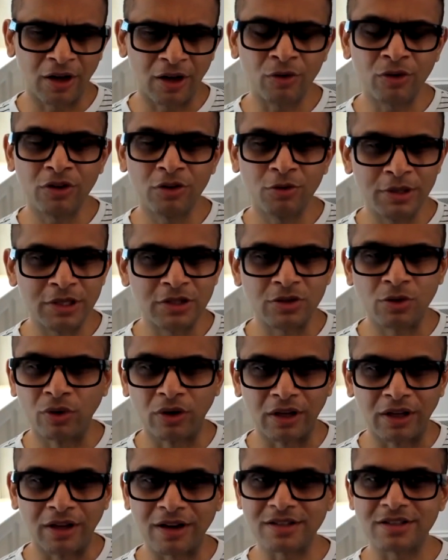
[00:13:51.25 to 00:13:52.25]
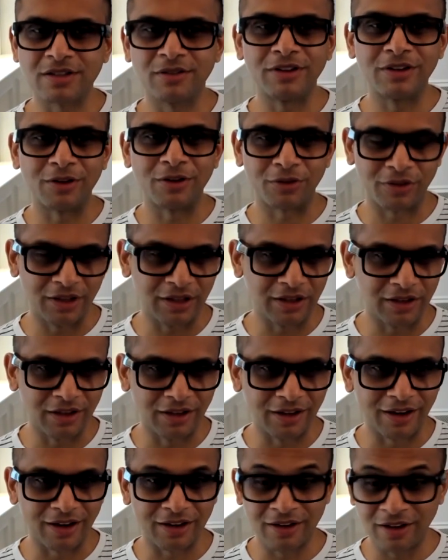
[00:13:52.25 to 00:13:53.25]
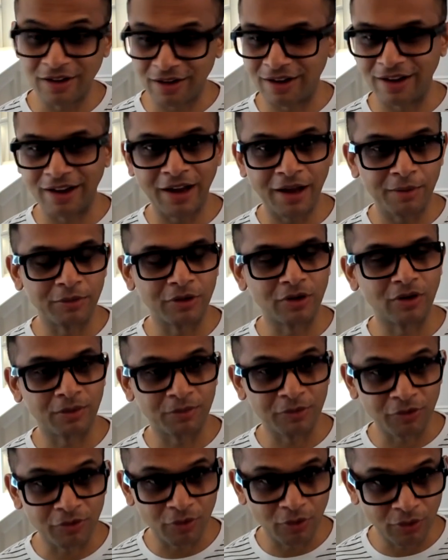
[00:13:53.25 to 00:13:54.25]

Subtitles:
So how can you be so regressive in your thinking? And here I am, I'm